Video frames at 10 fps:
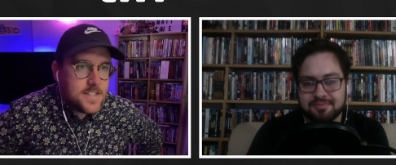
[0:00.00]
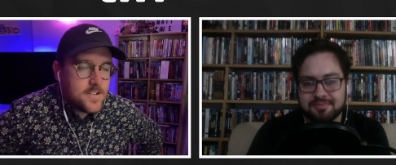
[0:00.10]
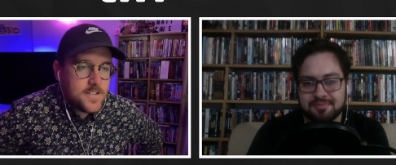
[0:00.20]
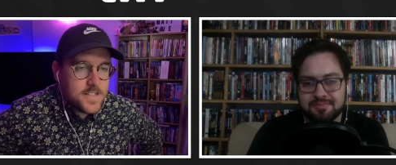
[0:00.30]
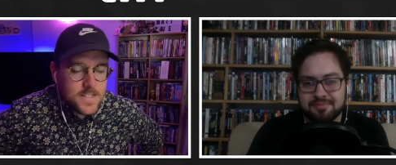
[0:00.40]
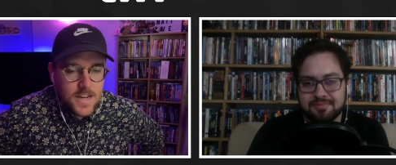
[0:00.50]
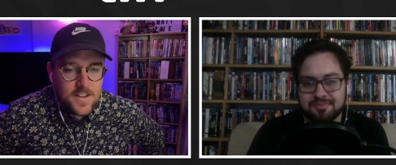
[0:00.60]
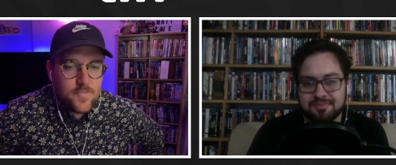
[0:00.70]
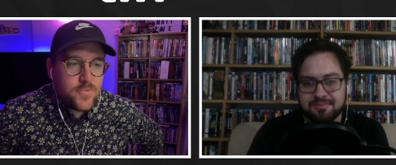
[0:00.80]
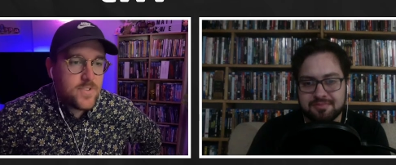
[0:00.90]
Speaker 1: there this
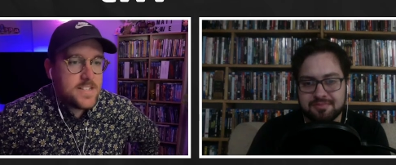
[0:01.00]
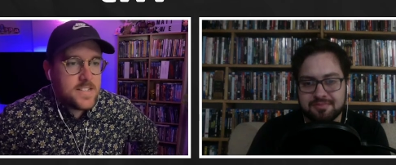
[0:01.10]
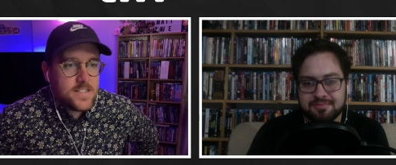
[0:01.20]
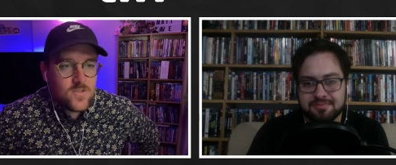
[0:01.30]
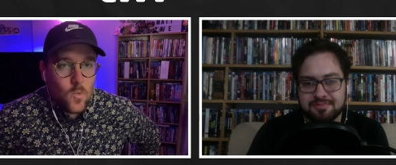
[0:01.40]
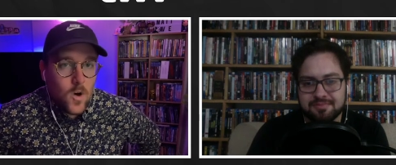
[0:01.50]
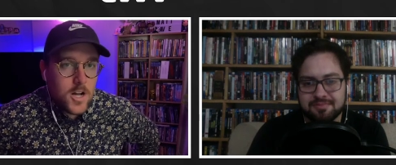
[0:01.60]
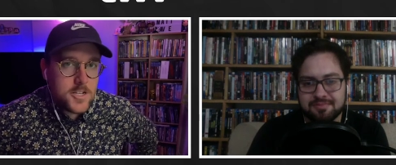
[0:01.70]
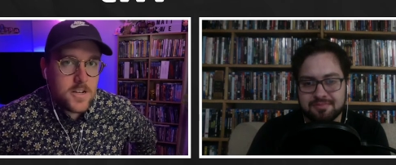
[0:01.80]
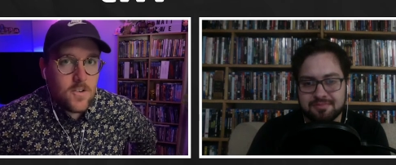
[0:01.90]
kind of presence
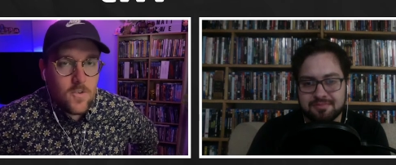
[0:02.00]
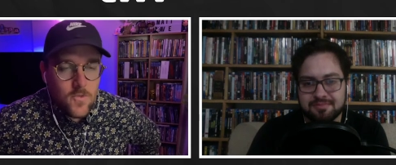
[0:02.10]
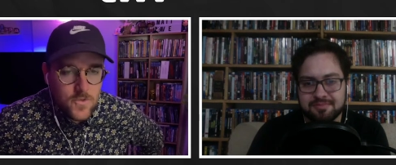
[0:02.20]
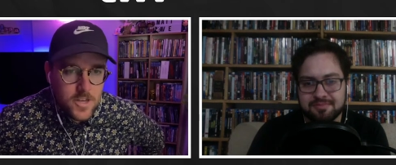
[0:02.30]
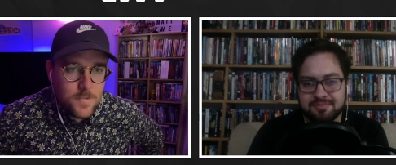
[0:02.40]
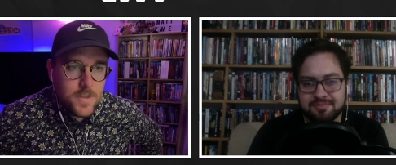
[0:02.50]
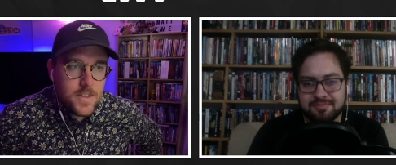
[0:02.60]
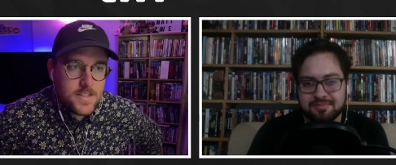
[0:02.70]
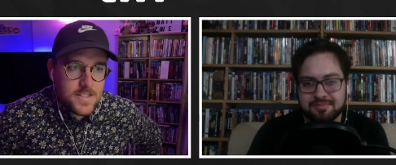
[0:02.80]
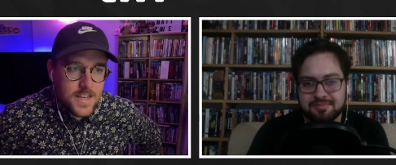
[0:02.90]
watching over them
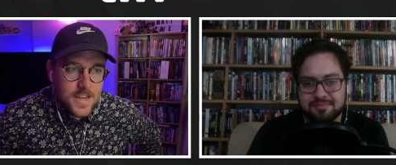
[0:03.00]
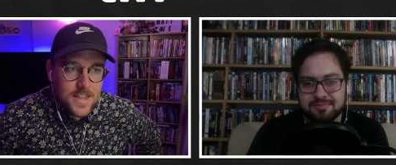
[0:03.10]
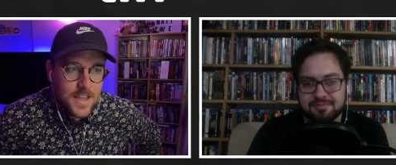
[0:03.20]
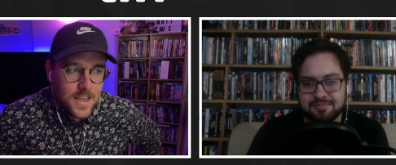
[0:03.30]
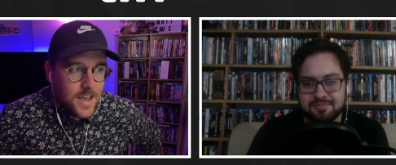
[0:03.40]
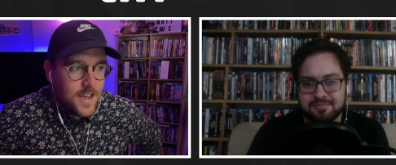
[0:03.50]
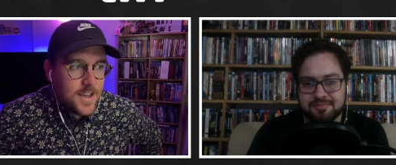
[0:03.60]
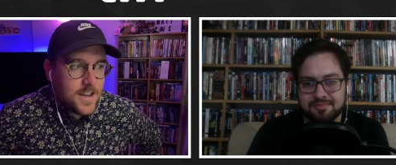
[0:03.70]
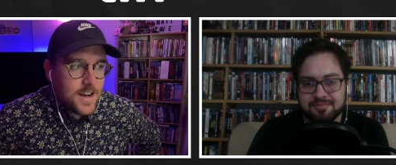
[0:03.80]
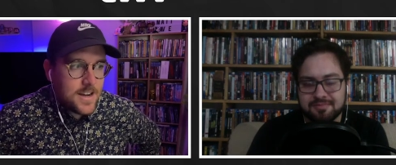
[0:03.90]
in this thing and like
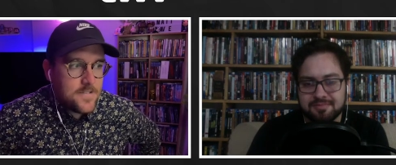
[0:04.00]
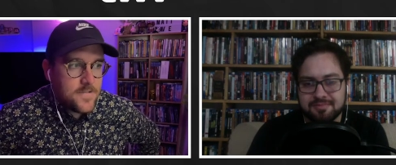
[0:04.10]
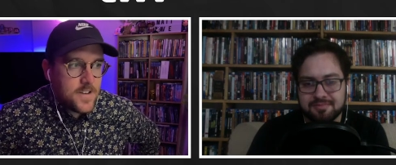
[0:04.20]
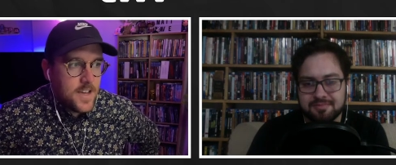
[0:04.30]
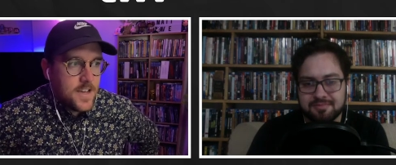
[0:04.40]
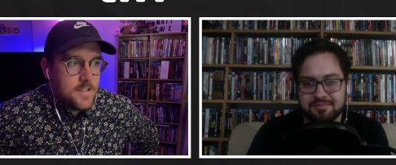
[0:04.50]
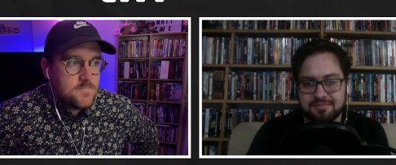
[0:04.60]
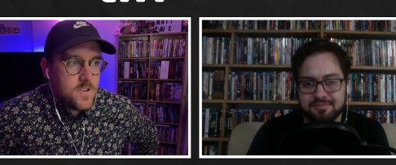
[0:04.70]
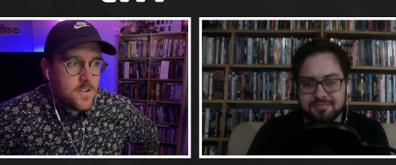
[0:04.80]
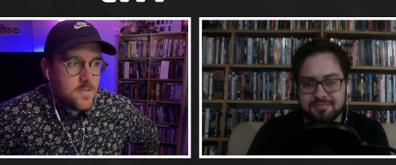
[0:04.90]
kind of
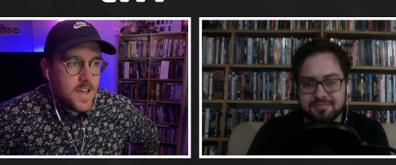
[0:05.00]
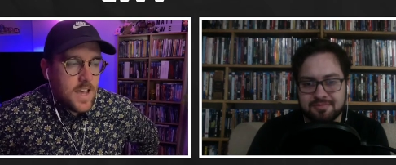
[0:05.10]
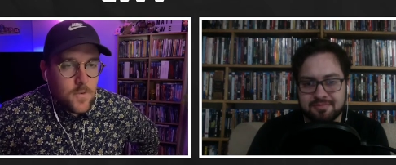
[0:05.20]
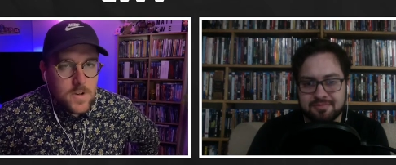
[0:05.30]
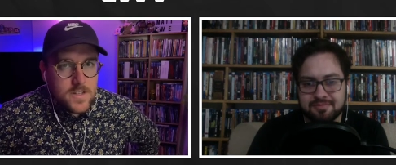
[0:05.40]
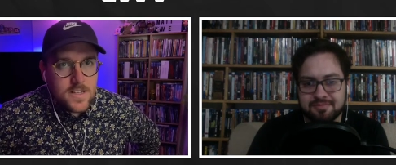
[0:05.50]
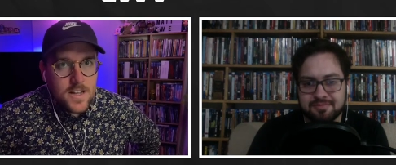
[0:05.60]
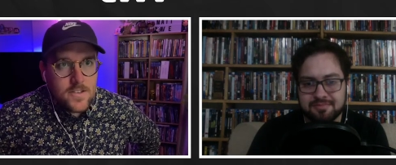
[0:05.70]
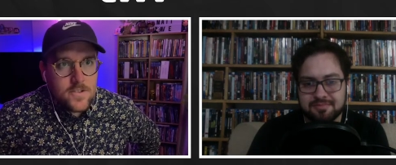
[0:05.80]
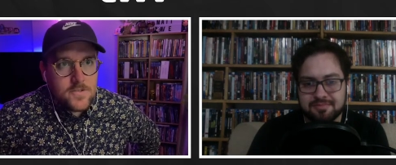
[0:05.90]
you know everyone's
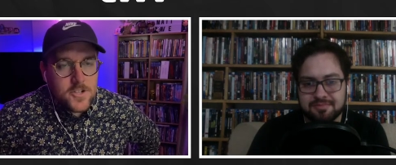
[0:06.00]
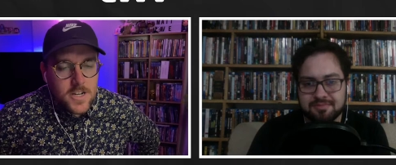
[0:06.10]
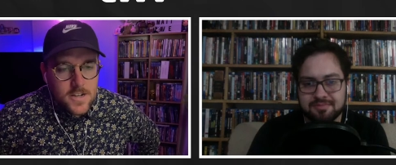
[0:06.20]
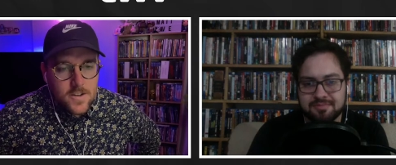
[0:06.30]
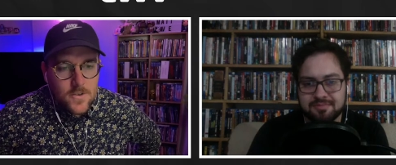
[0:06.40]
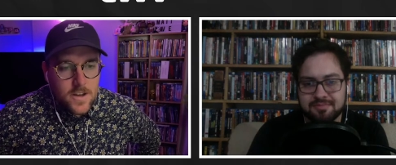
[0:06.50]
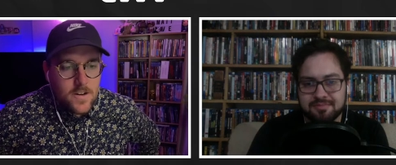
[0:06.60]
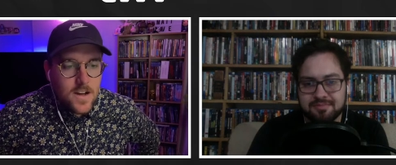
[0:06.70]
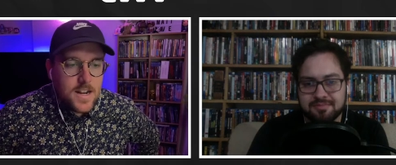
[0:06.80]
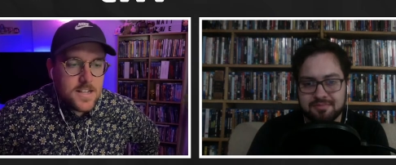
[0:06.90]
got their
Speaker 2: own shit going
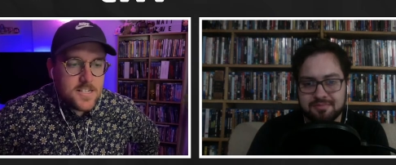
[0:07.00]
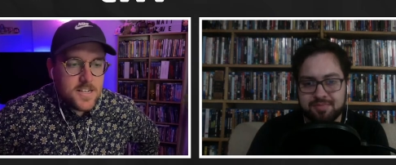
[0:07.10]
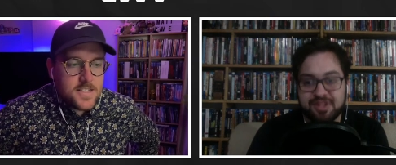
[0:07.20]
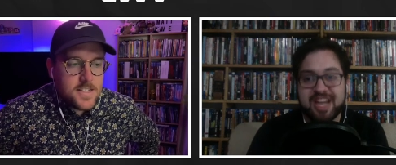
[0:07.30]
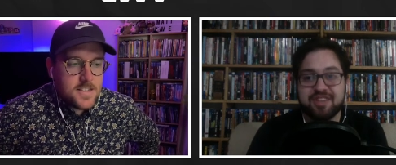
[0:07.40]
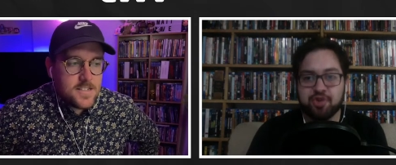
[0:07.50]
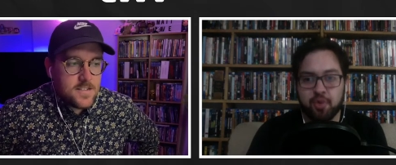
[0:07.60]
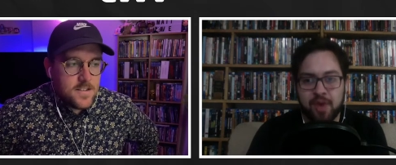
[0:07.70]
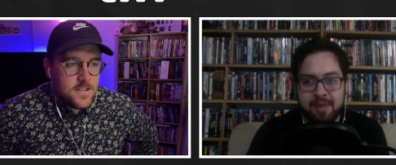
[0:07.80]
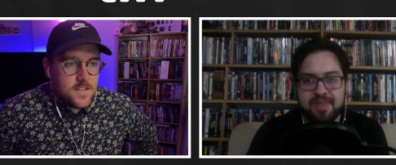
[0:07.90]
on and it's just this but
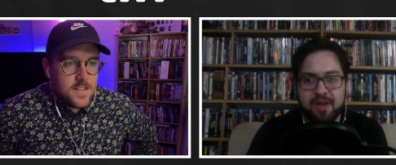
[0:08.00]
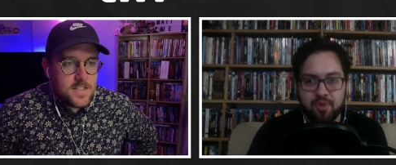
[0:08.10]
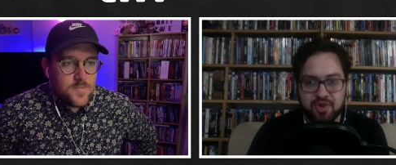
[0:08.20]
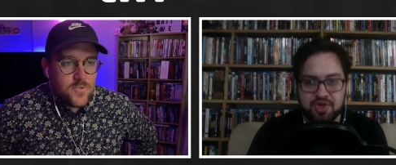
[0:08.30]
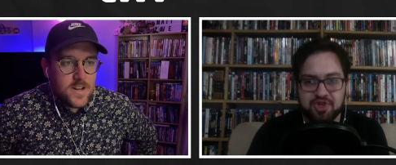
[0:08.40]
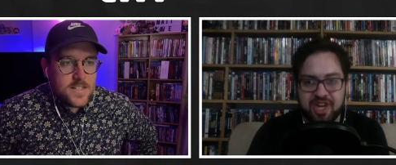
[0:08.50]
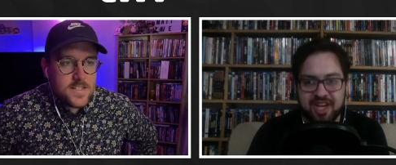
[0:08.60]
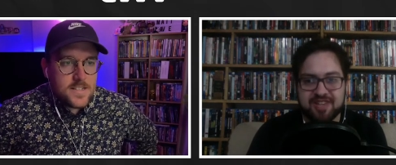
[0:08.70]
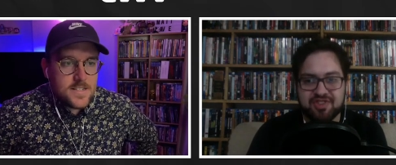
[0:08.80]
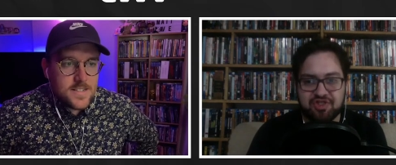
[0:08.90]
that dream that presence.
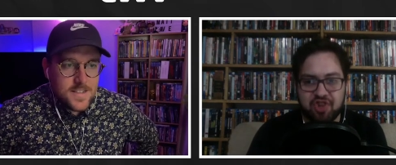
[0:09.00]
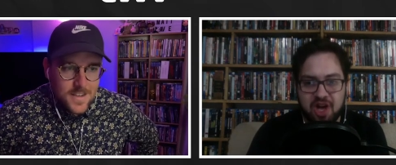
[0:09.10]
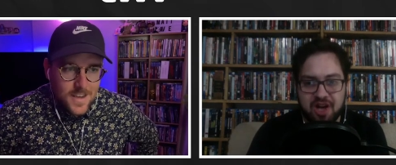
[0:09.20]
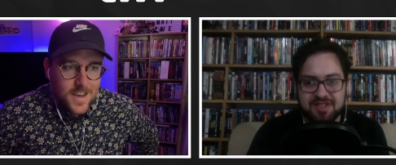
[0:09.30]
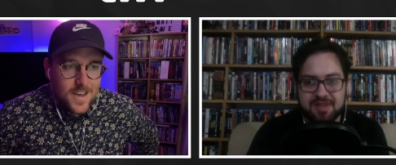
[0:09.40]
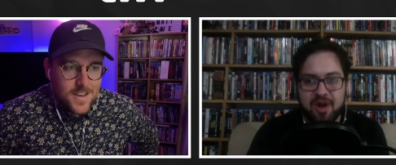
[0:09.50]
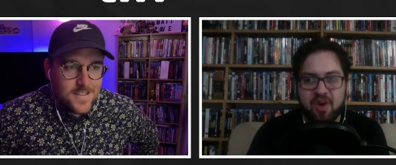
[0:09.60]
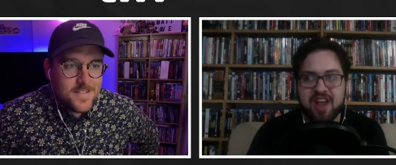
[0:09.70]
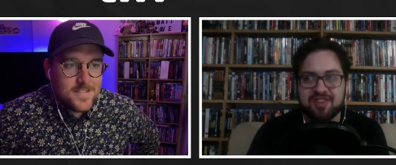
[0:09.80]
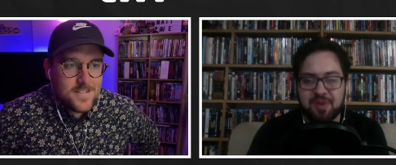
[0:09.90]
richard jenkins yeah.
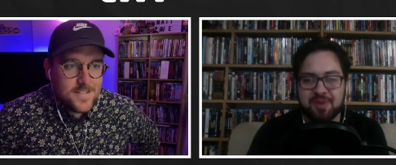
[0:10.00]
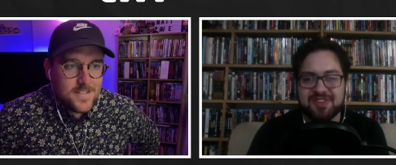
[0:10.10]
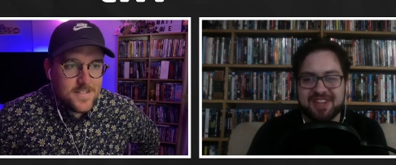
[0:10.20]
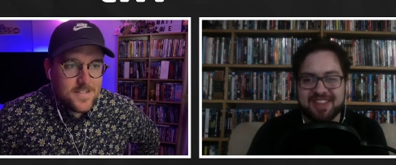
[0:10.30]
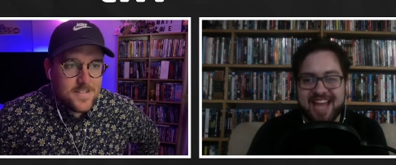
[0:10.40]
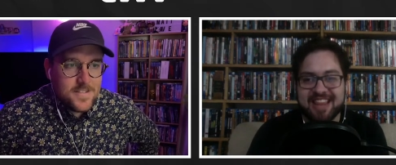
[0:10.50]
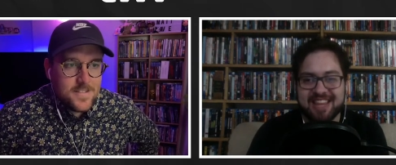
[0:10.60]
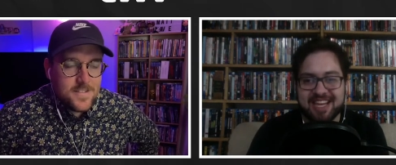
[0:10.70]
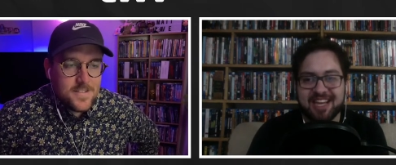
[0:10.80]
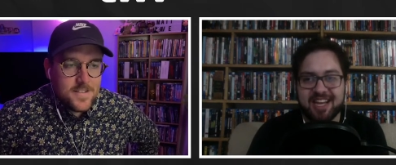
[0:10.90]
talks about it's almost like
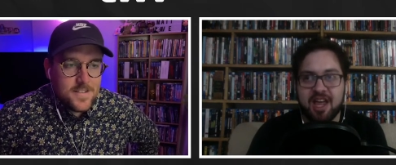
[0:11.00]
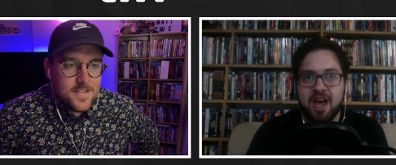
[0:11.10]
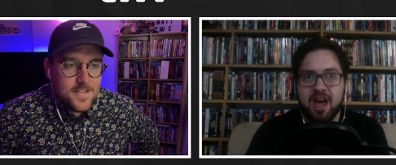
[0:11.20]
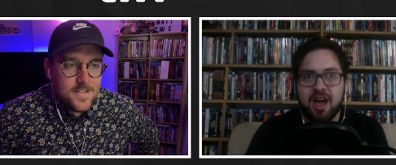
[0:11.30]
that thing